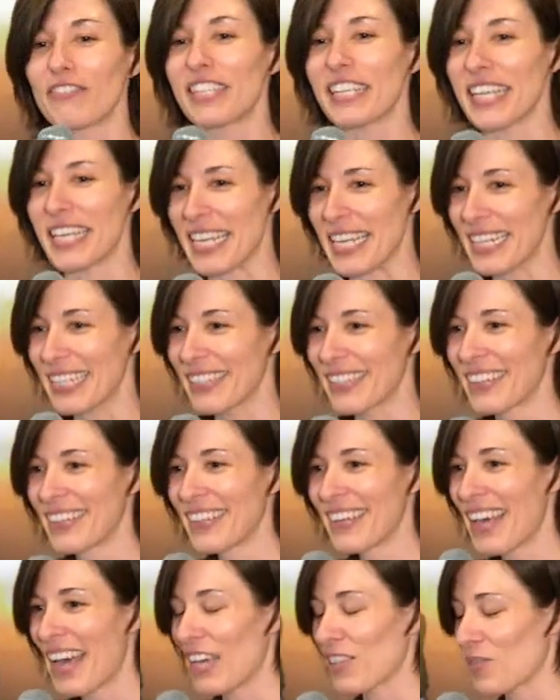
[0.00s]
to eat,
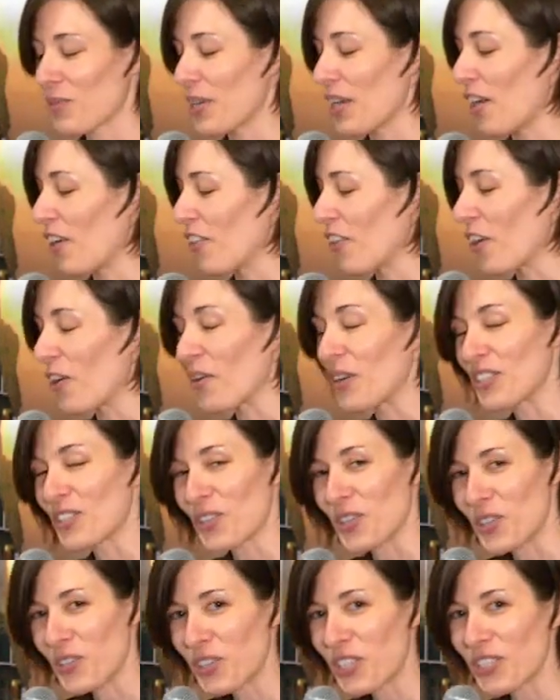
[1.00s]
as we all know. And so
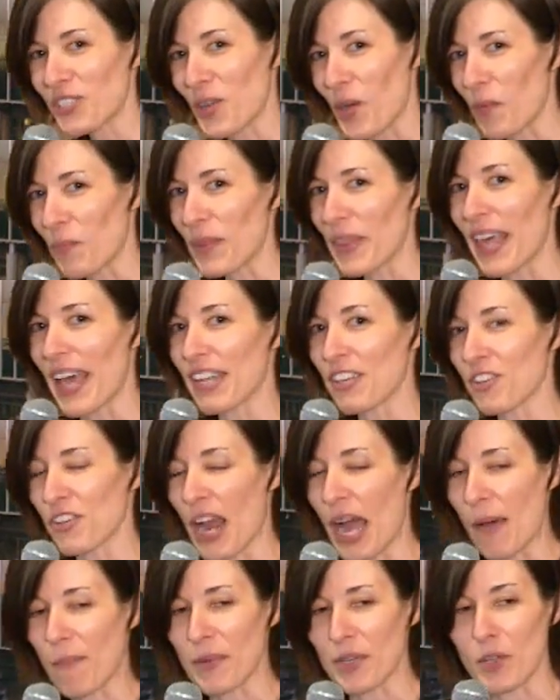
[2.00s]
you just open that
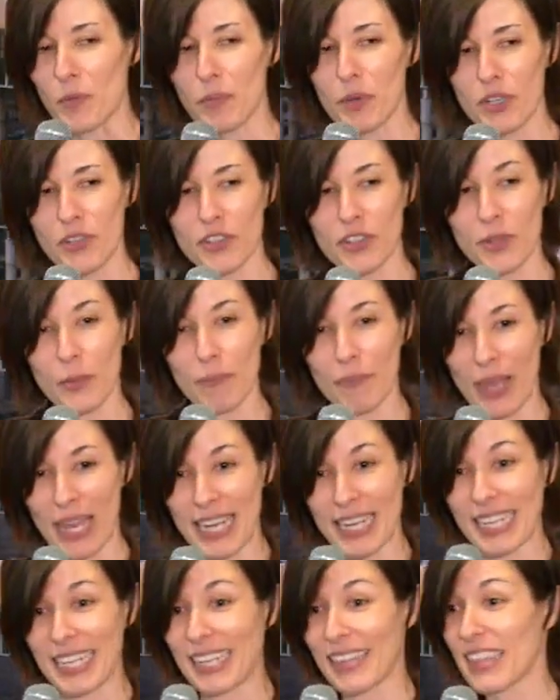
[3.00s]
trap and you put a little
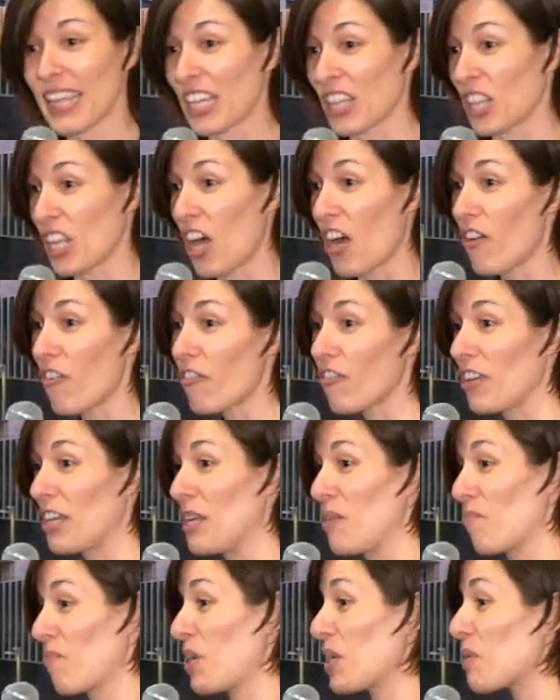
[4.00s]
bait in. They love
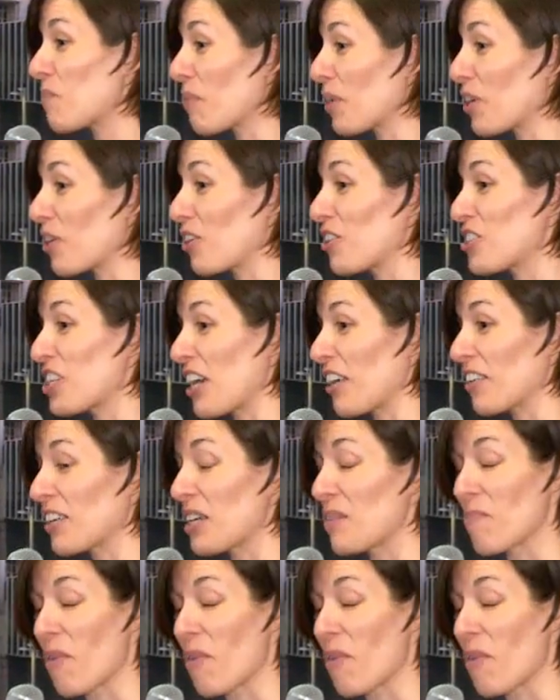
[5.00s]
peanut butter and jelly and